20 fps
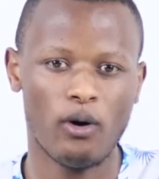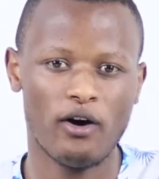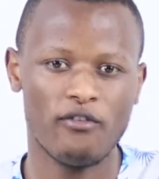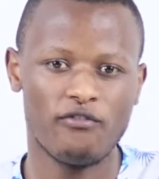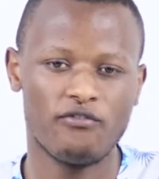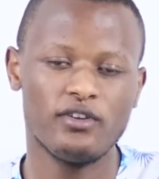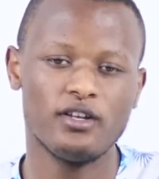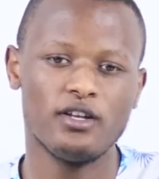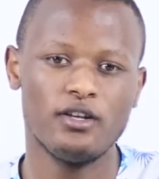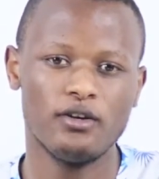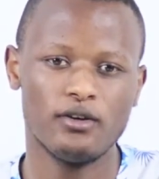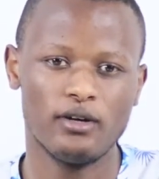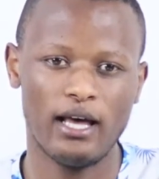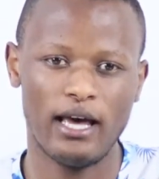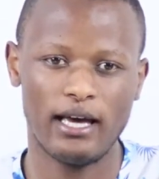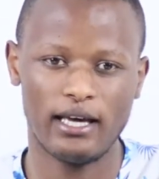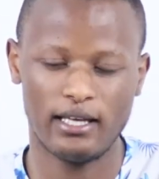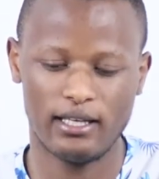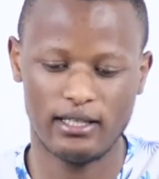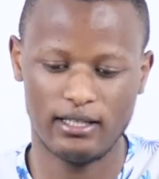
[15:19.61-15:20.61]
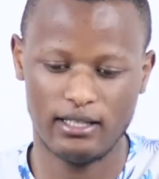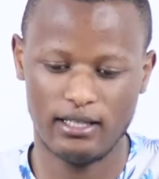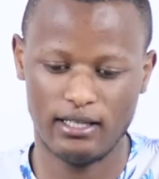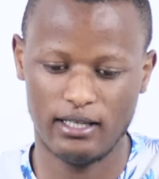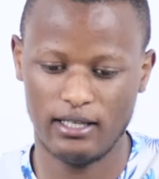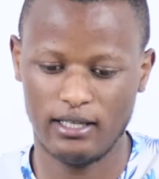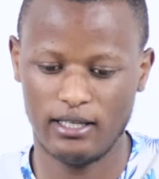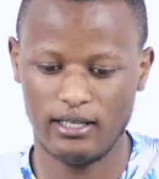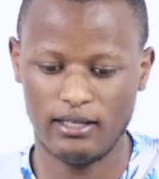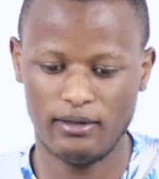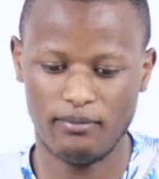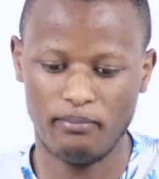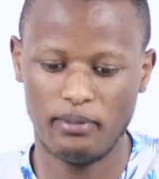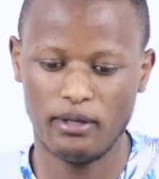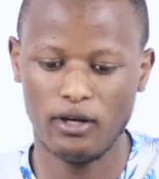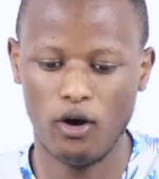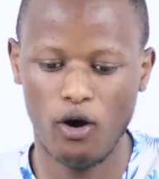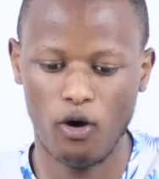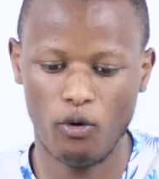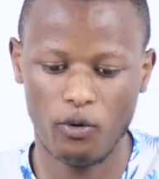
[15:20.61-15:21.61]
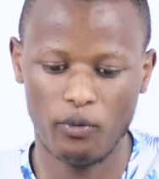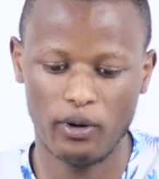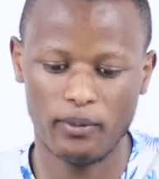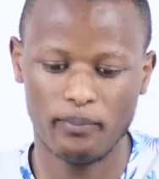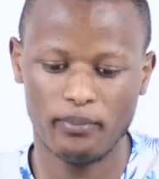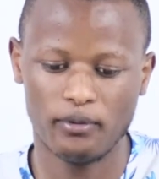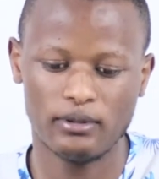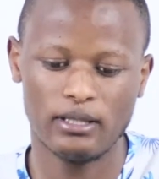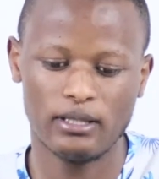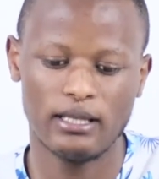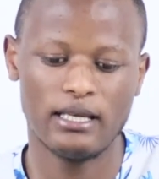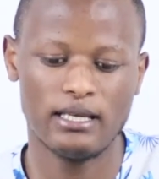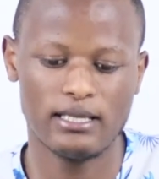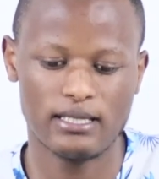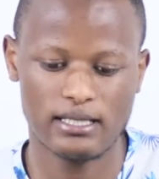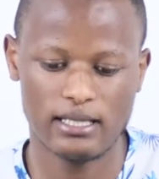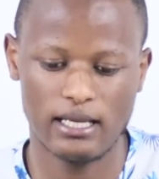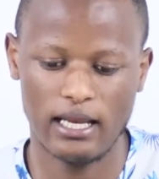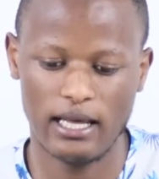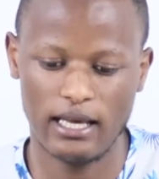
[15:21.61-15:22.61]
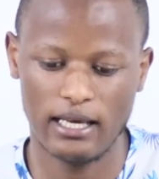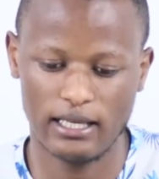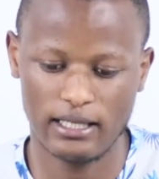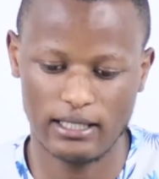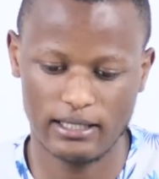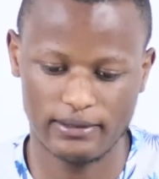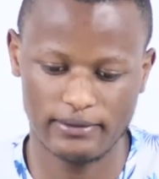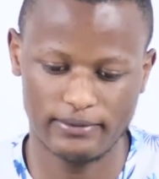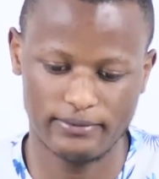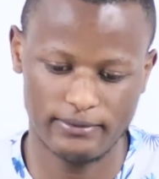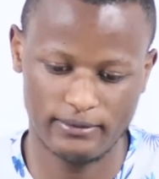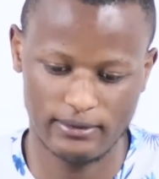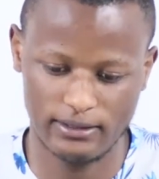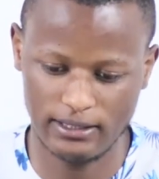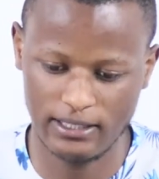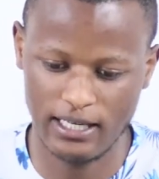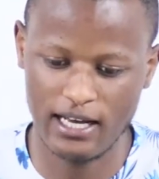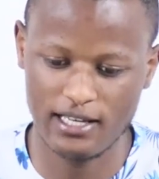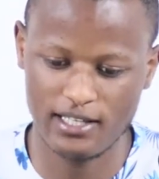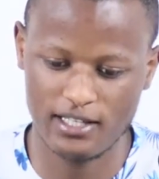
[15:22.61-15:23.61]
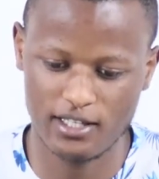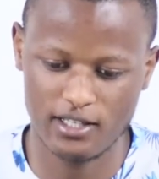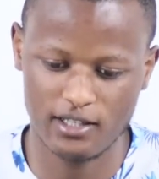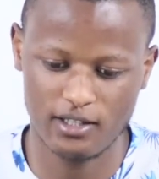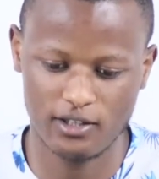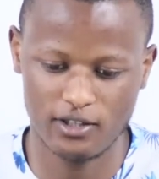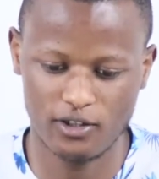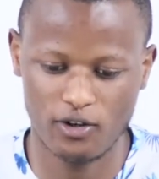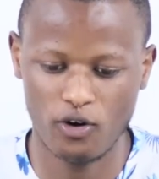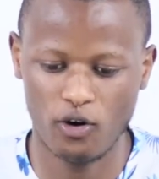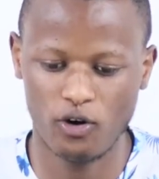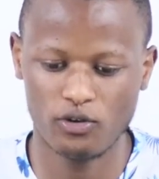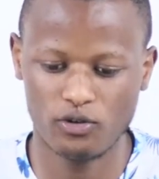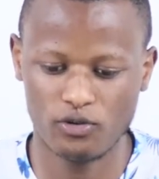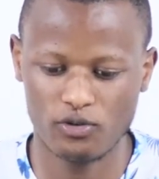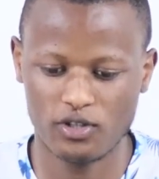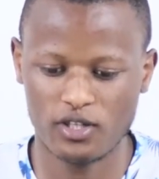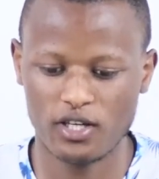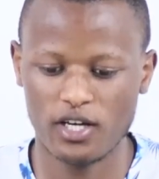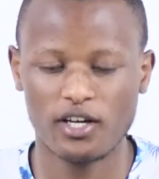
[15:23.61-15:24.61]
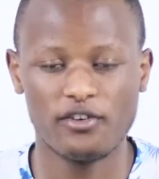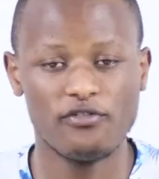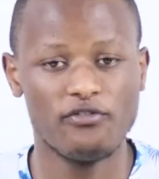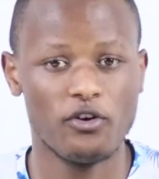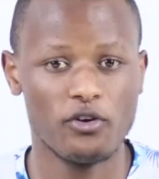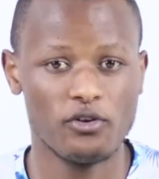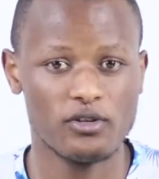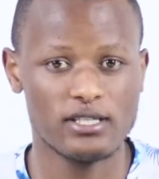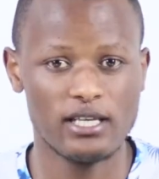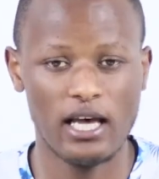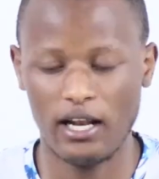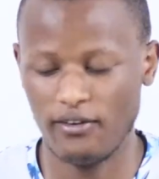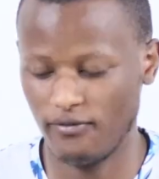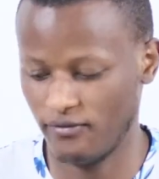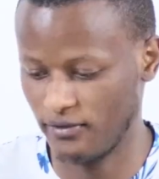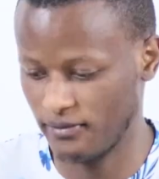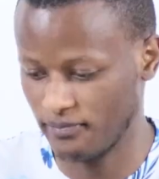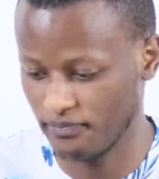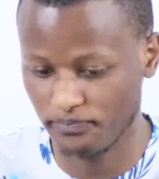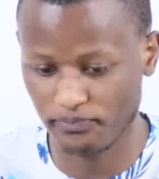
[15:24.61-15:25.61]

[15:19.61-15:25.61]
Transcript: video, like below, we will put this link. Just go to check for yourself.